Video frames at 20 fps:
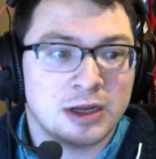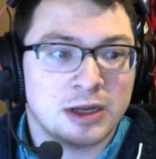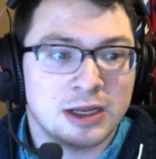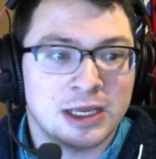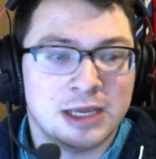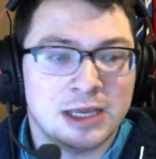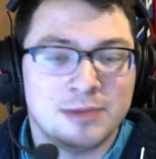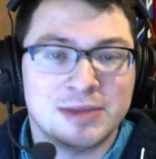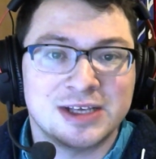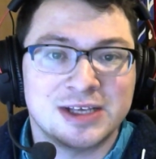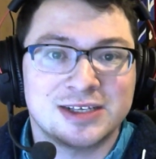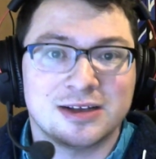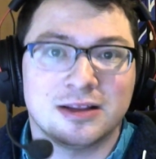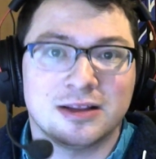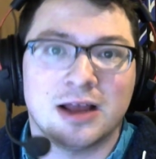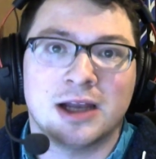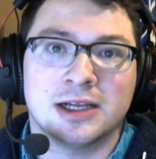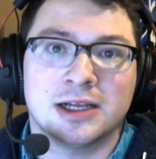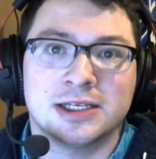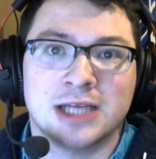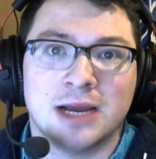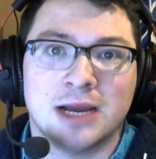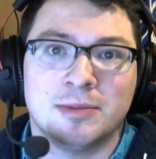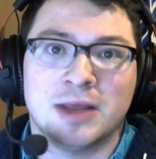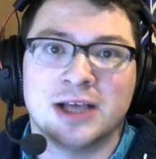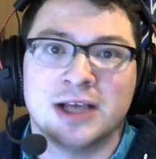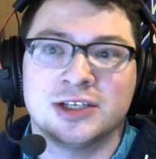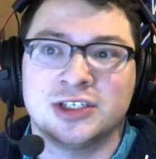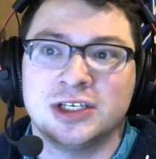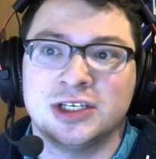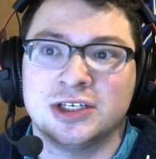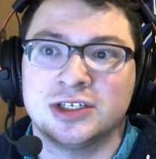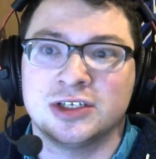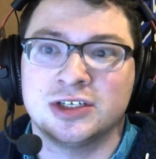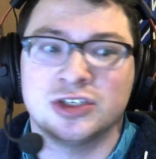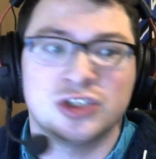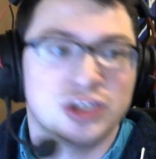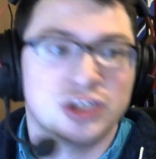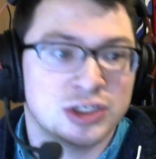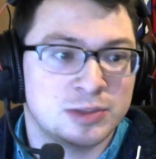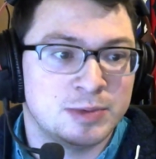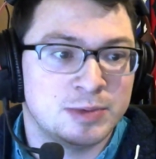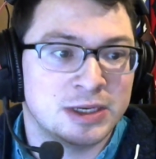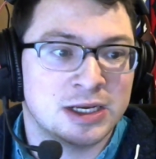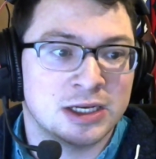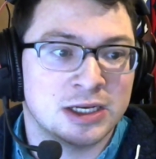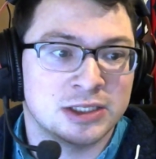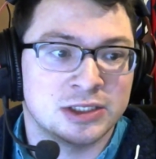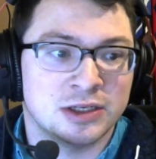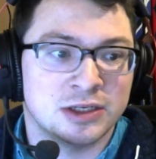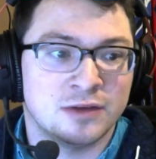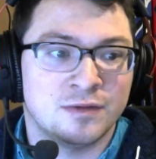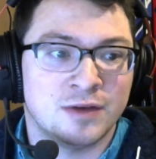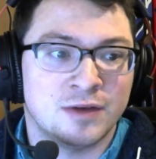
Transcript: He missed a lot of time last season just because of